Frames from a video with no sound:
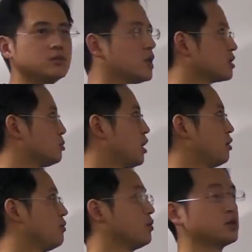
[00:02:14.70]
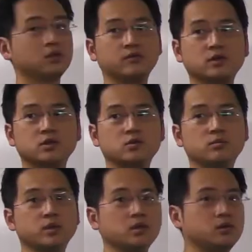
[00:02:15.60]
A smaller version of this
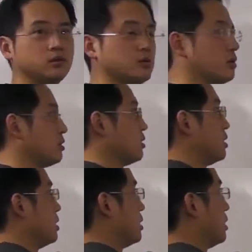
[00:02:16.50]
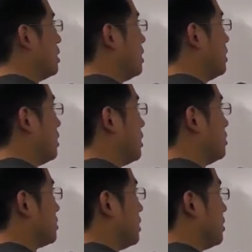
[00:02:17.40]
would be your
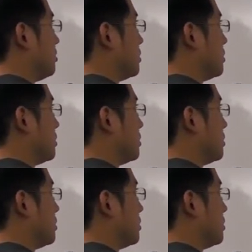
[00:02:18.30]
indels, yep.